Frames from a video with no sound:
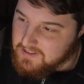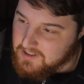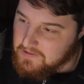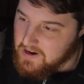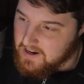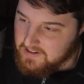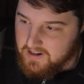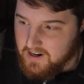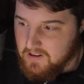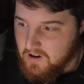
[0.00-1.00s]
create
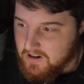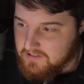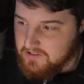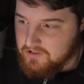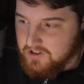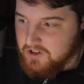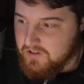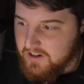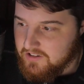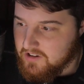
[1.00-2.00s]
dialogue, essentially.
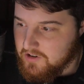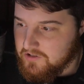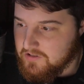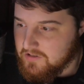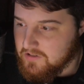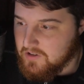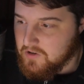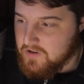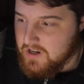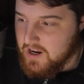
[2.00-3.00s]
Create discussion.
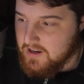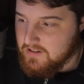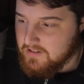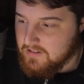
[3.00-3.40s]
Create